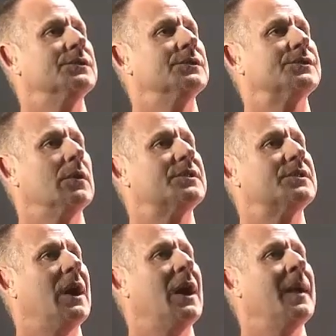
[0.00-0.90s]
so
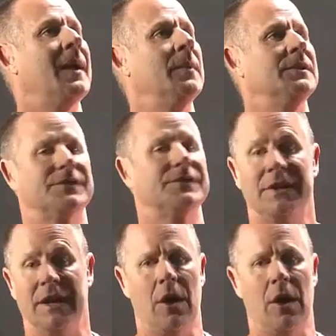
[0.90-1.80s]
time,
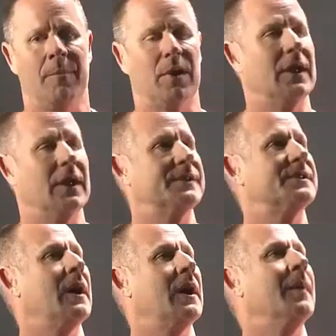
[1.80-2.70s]
Cindy Lauper likes
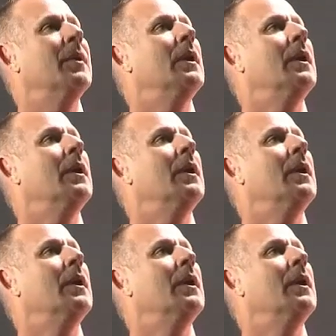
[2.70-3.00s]
time,